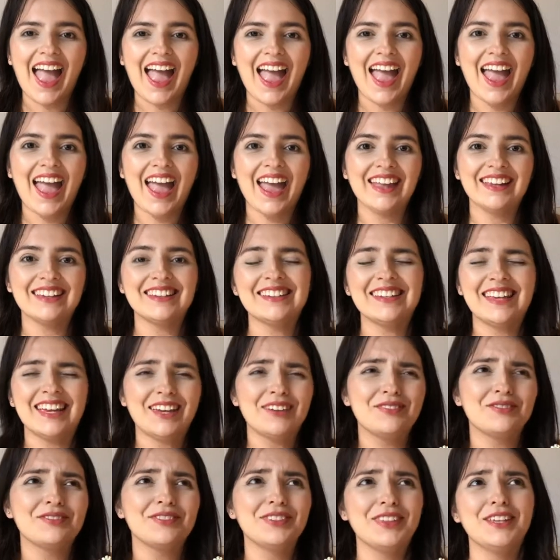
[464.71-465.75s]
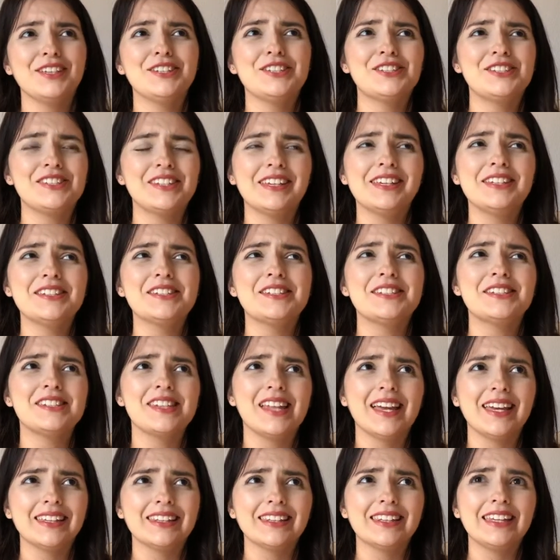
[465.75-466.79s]
And if this is
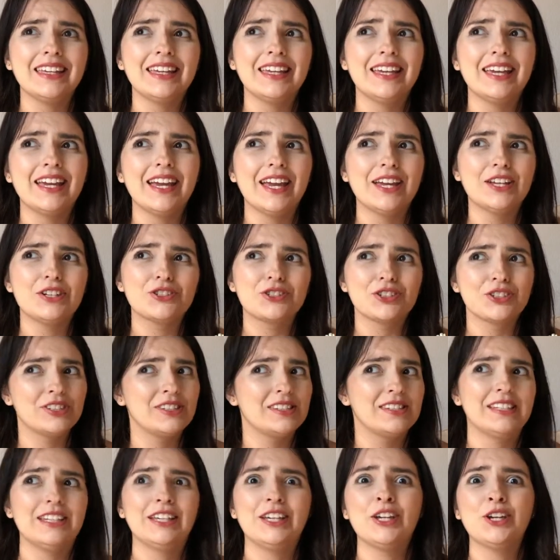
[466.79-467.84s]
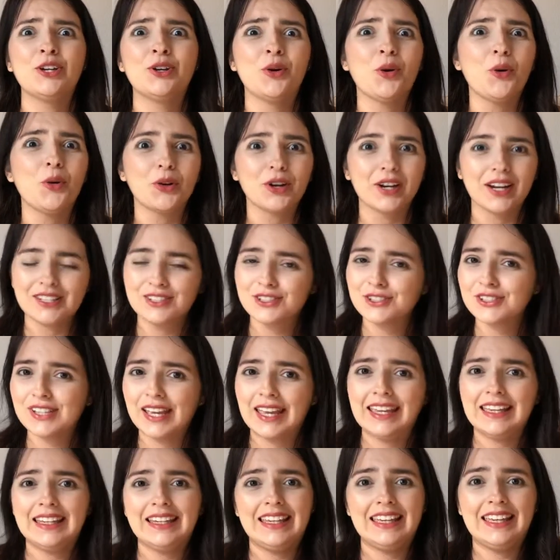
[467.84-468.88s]
slightly interesting or
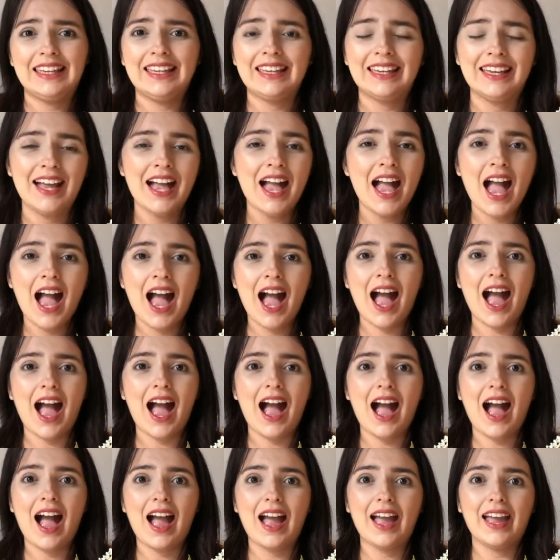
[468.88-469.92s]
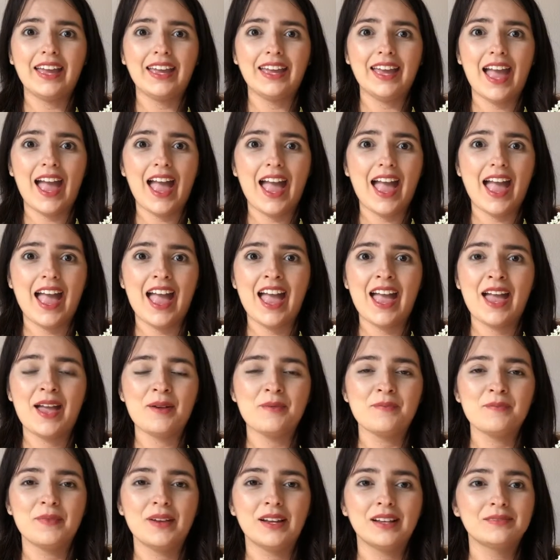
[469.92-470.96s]
entertaining, I
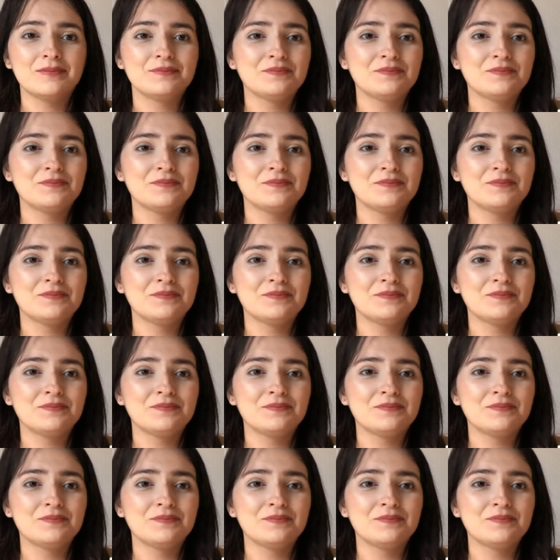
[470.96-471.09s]
am